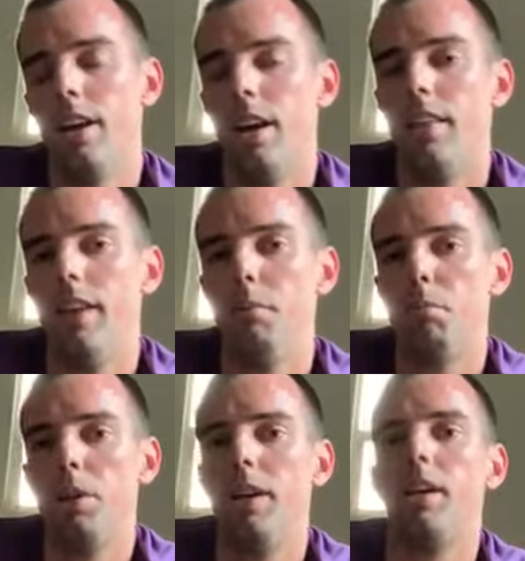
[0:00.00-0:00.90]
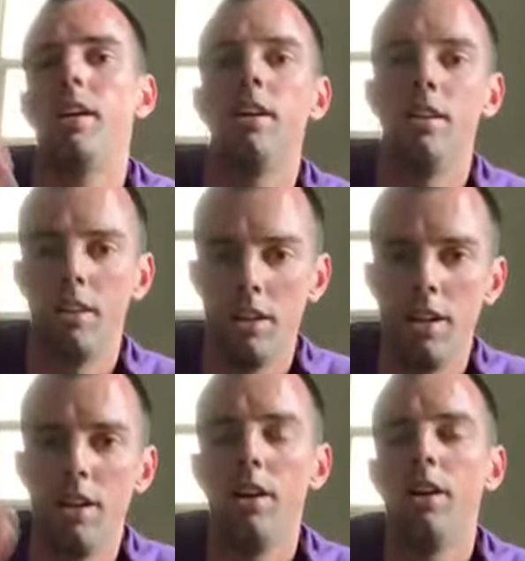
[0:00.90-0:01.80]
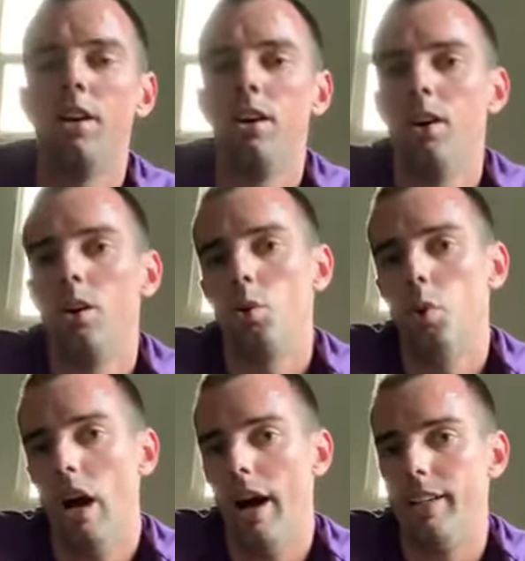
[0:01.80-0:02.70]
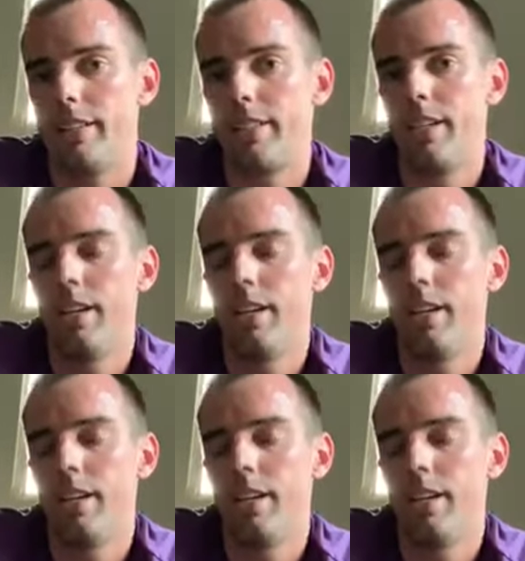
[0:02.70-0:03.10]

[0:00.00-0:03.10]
and then plank, rise.